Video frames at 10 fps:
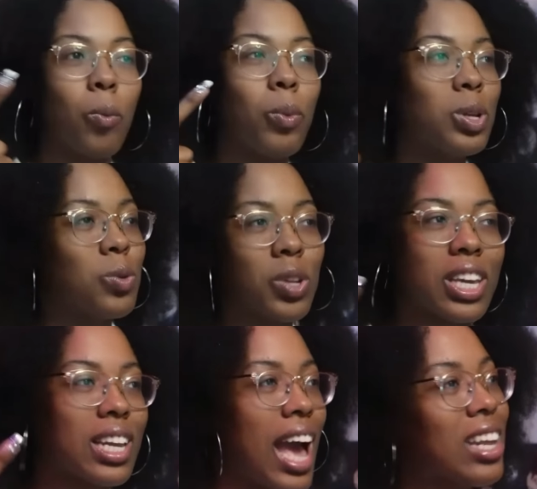when you're
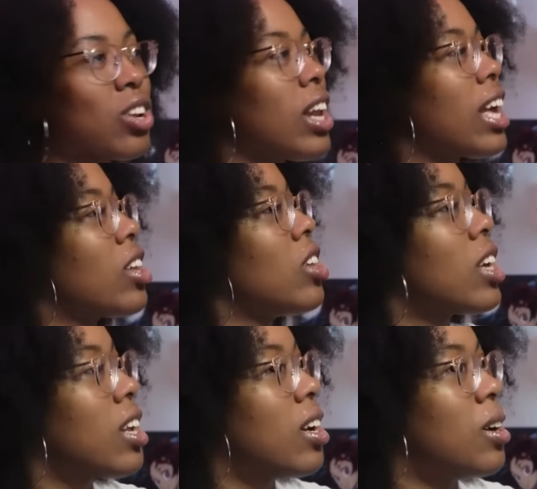looking at it, you're like,
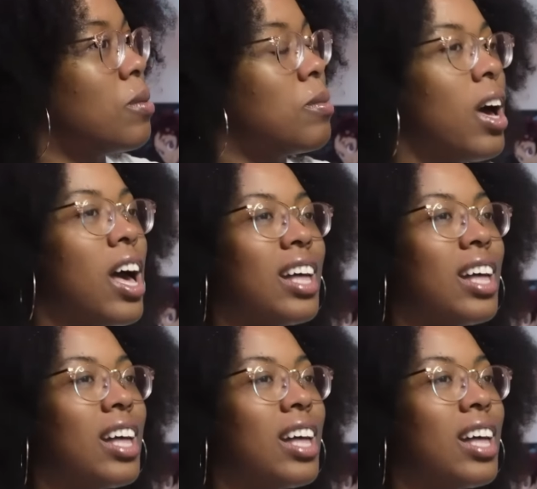look at him.